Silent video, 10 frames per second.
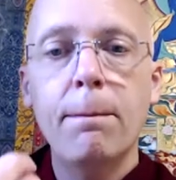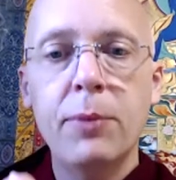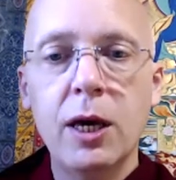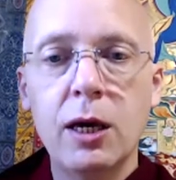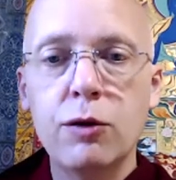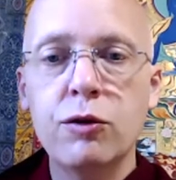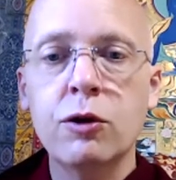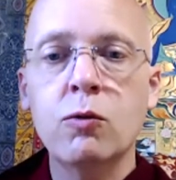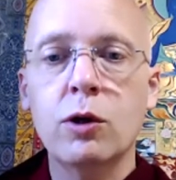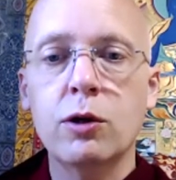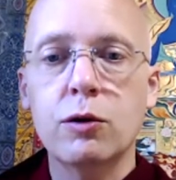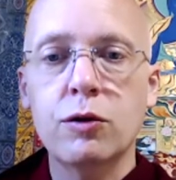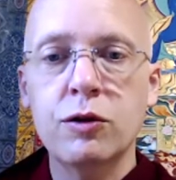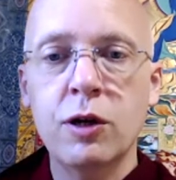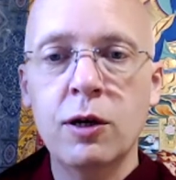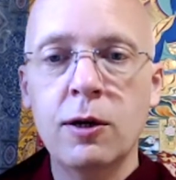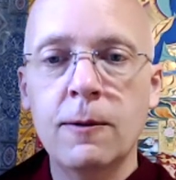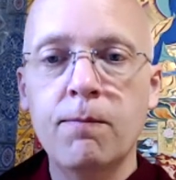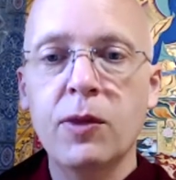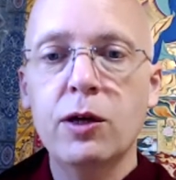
pacing what you're saying,